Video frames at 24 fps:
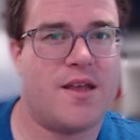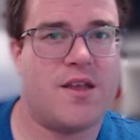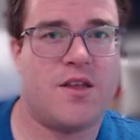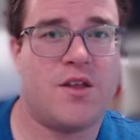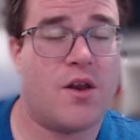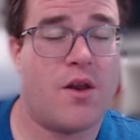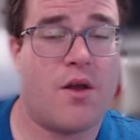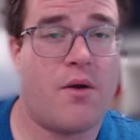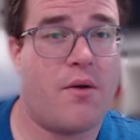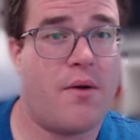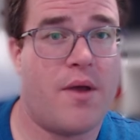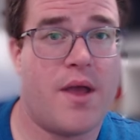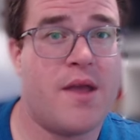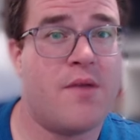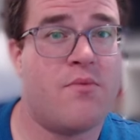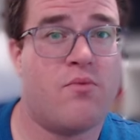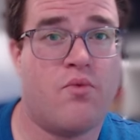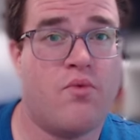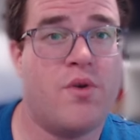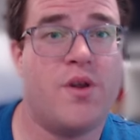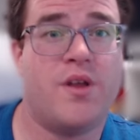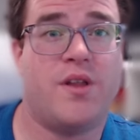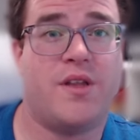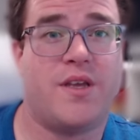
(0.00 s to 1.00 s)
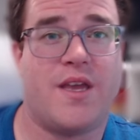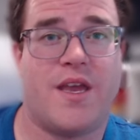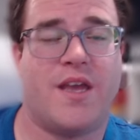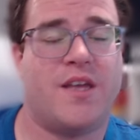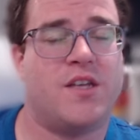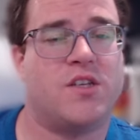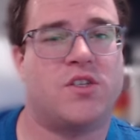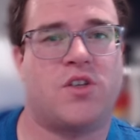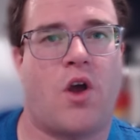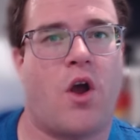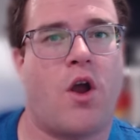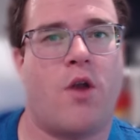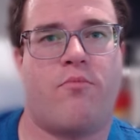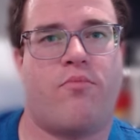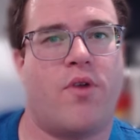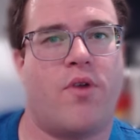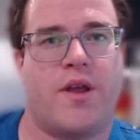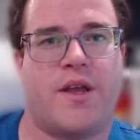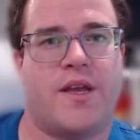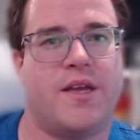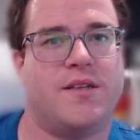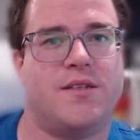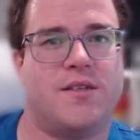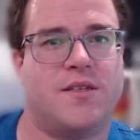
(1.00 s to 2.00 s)
You know, it really is
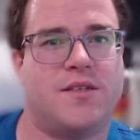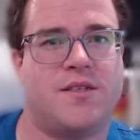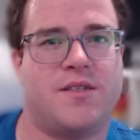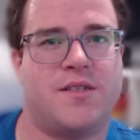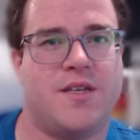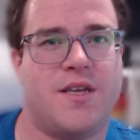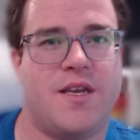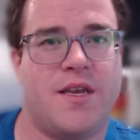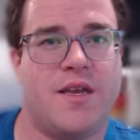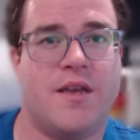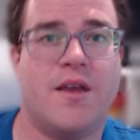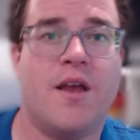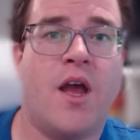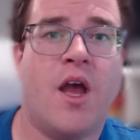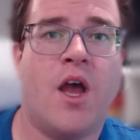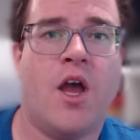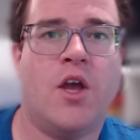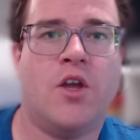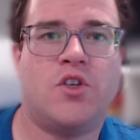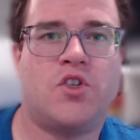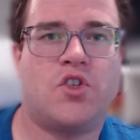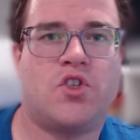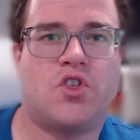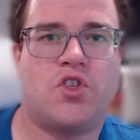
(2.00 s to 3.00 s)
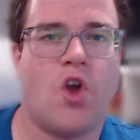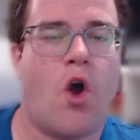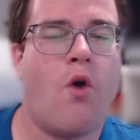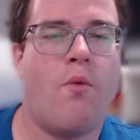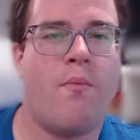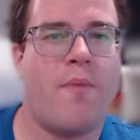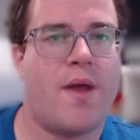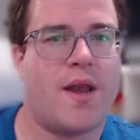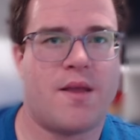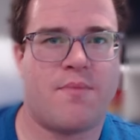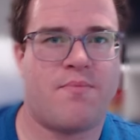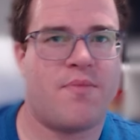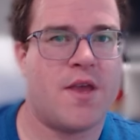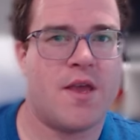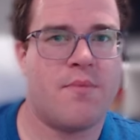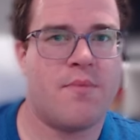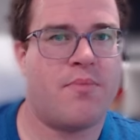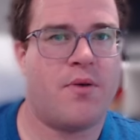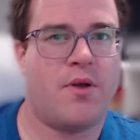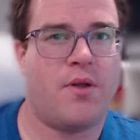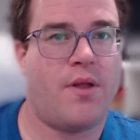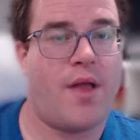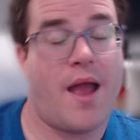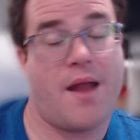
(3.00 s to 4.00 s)
heartbreaking to see so many
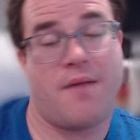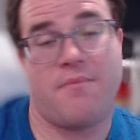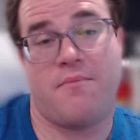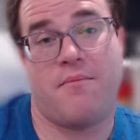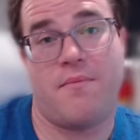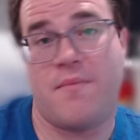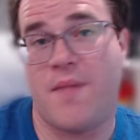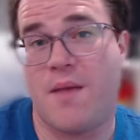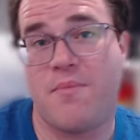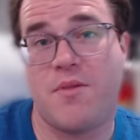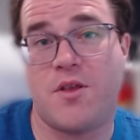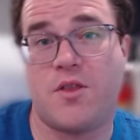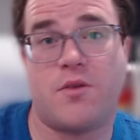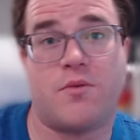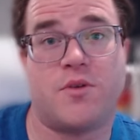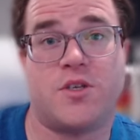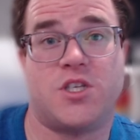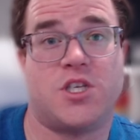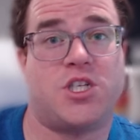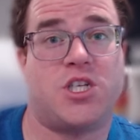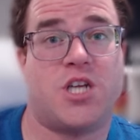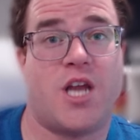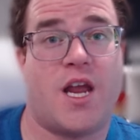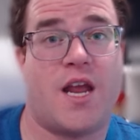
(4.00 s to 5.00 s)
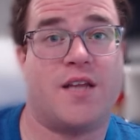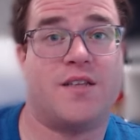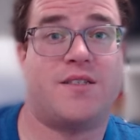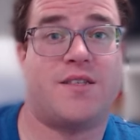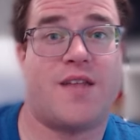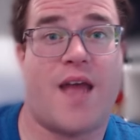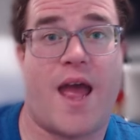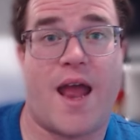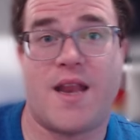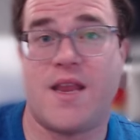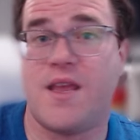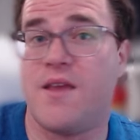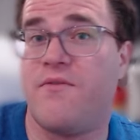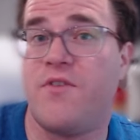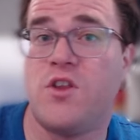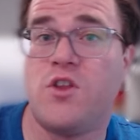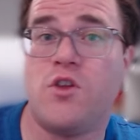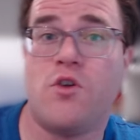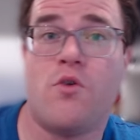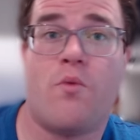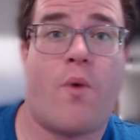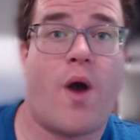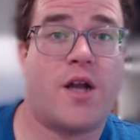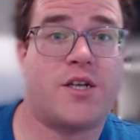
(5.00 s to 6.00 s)
people, and maybe there is a chance that
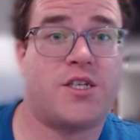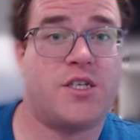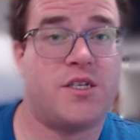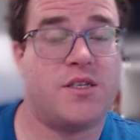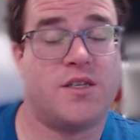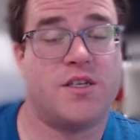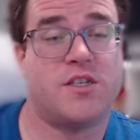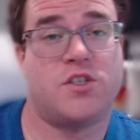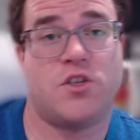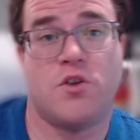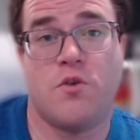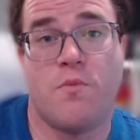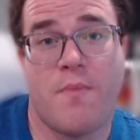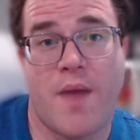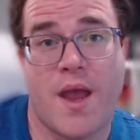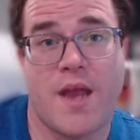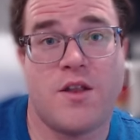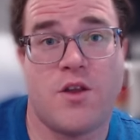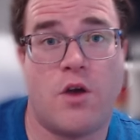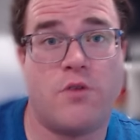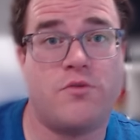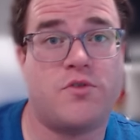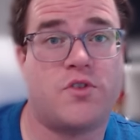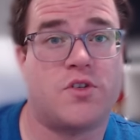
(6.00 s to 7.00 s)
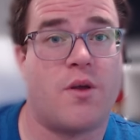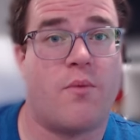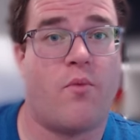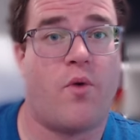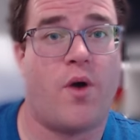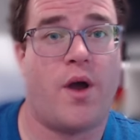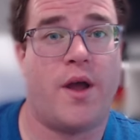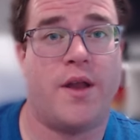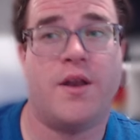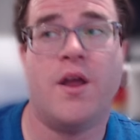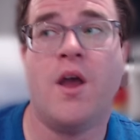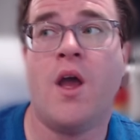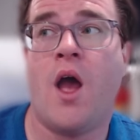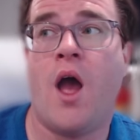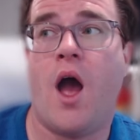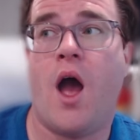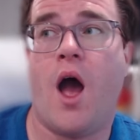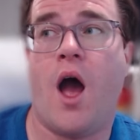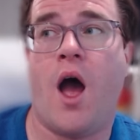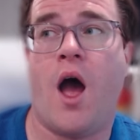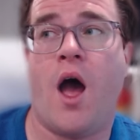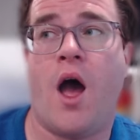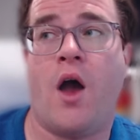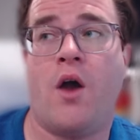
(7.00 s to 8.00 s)
even you watching this, you may know someone
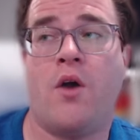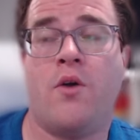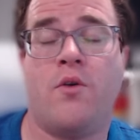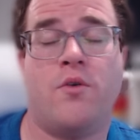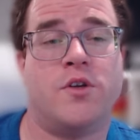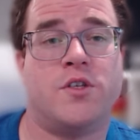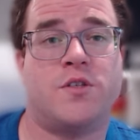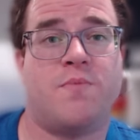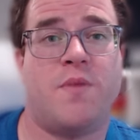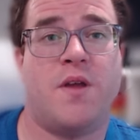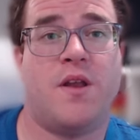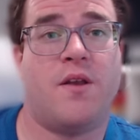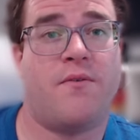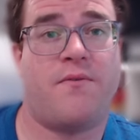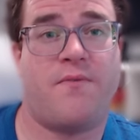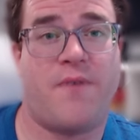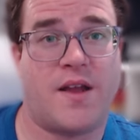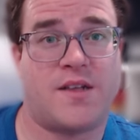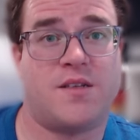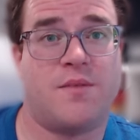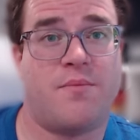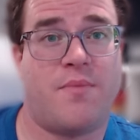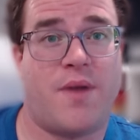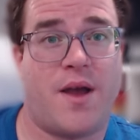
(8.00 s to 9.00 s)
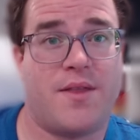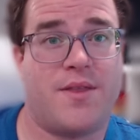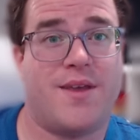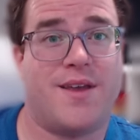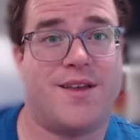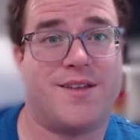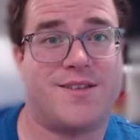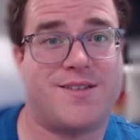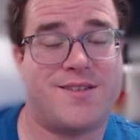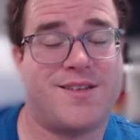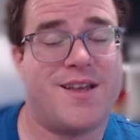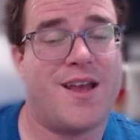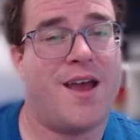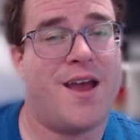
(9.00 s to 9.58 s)
who has been affected by this.